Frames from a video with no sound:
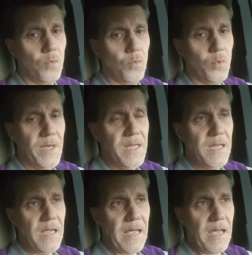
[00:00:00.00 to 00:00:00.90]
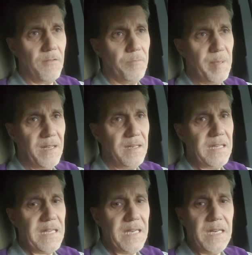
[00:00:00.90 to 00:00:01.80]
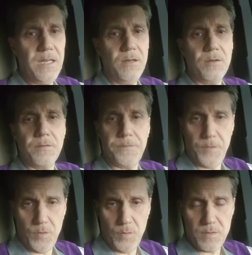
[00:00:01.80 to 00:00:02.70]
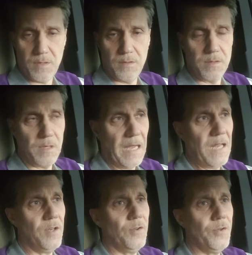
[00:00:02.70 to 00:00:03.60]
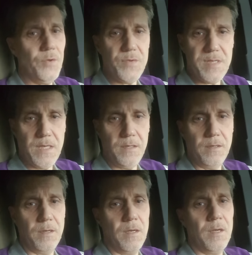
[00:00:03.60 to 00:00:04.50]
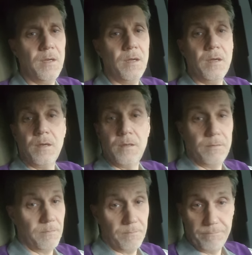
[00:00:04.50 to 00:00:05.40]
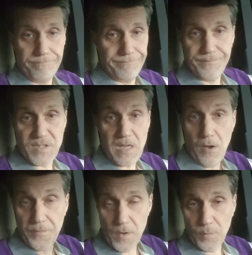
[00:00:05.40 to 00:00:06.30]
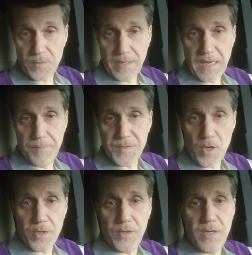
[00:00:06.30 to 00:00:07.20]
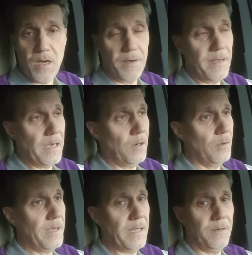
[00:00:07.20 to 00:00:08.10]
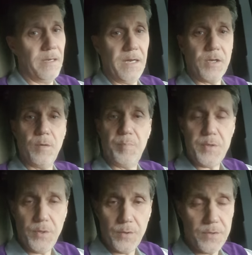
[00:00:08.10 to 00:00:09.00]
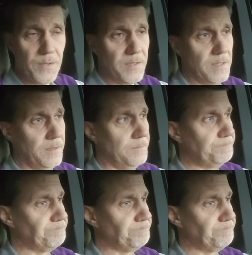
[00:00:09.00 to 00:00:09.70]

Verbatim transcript: we have been eating foods and using cell phones, like I'm talking to you on now, and, and computers and